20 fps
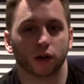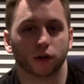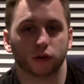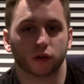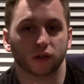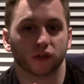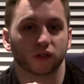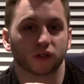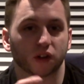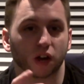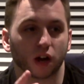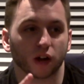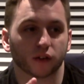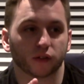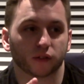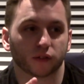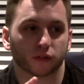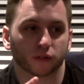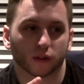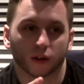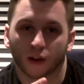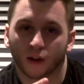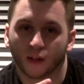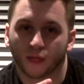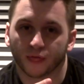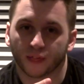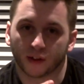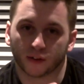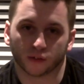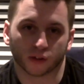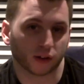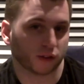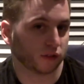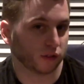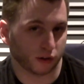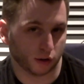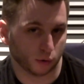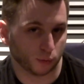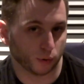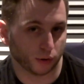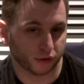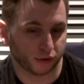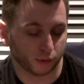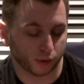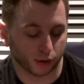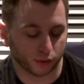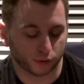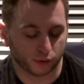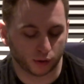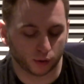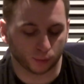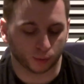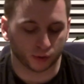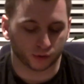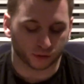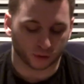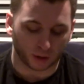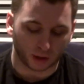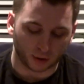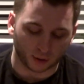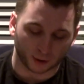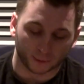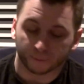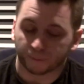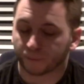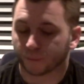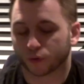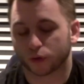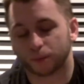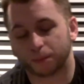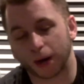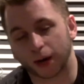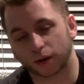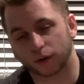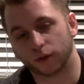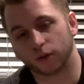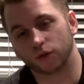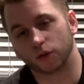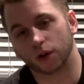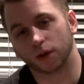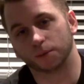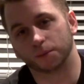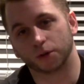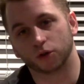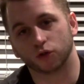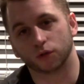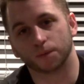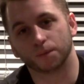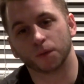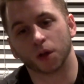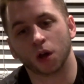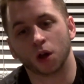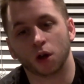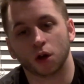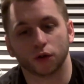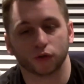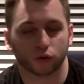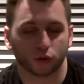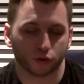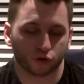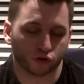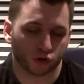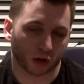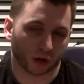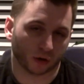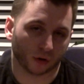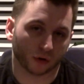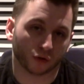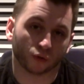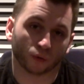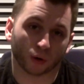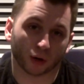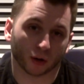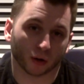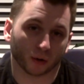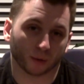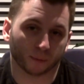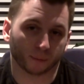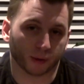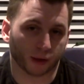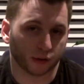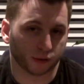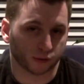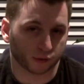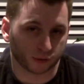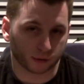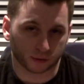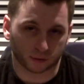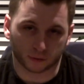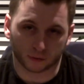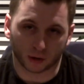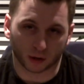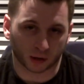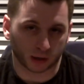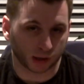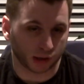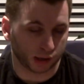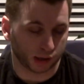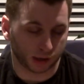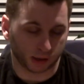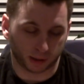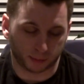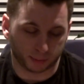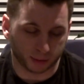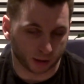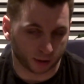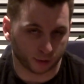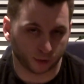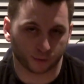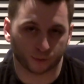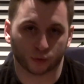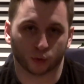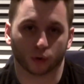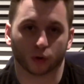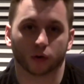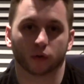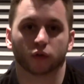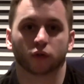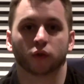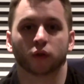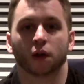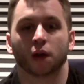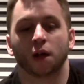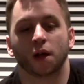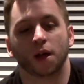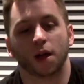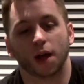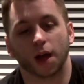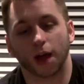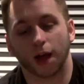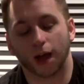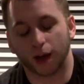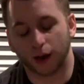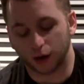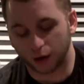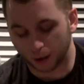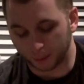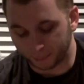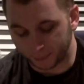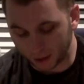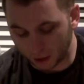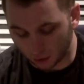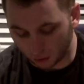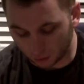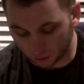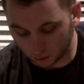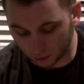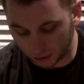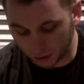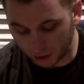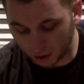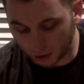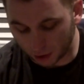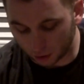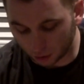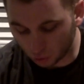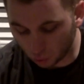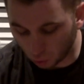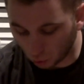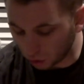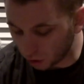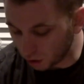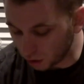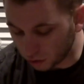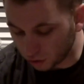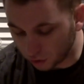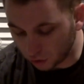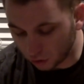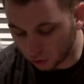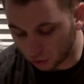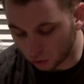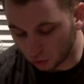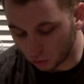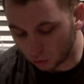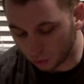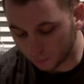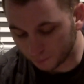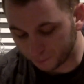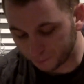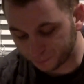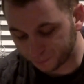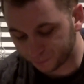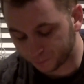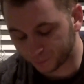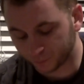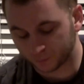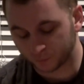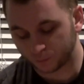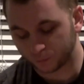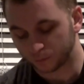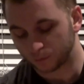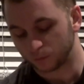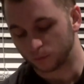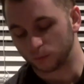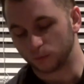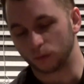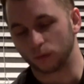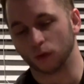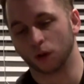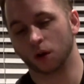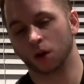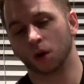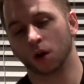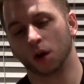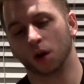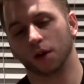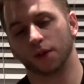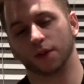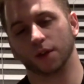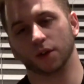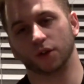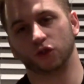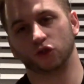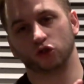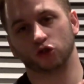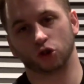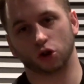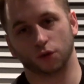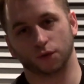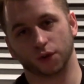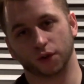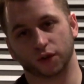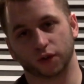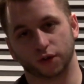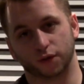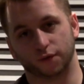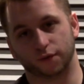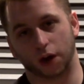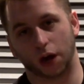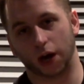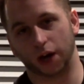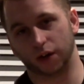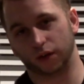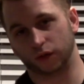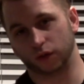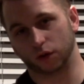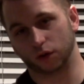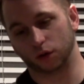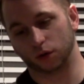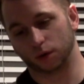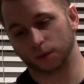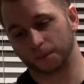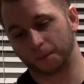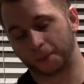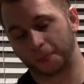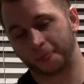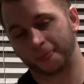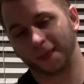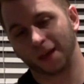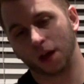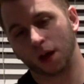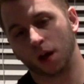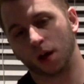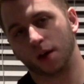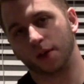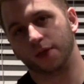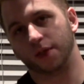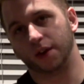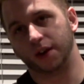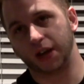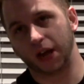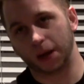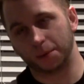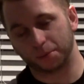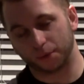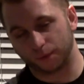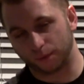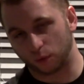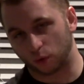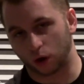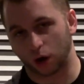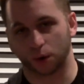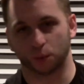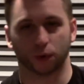discuss things like ZR1s around ZR1. So anyway, back to the transmission. So the Shudder is real. It's not getting any better, of course. And apparently, and according to the service advisor, the day before I